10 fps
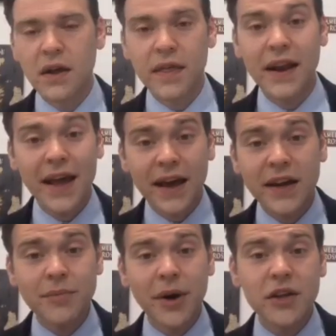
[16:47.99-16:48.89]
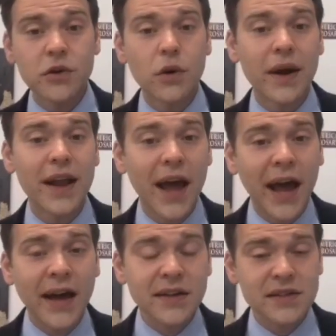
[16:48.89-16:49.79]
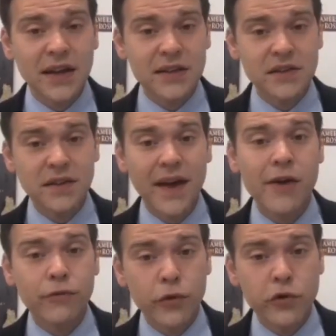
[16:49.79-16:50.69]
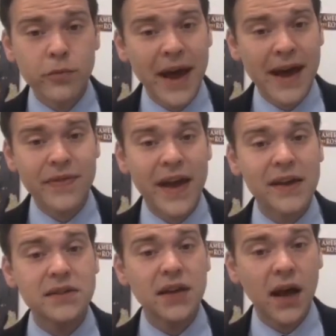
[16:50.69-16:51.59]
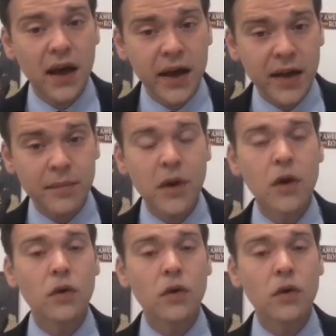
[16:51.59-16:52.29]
that anybody who had access to that room at that time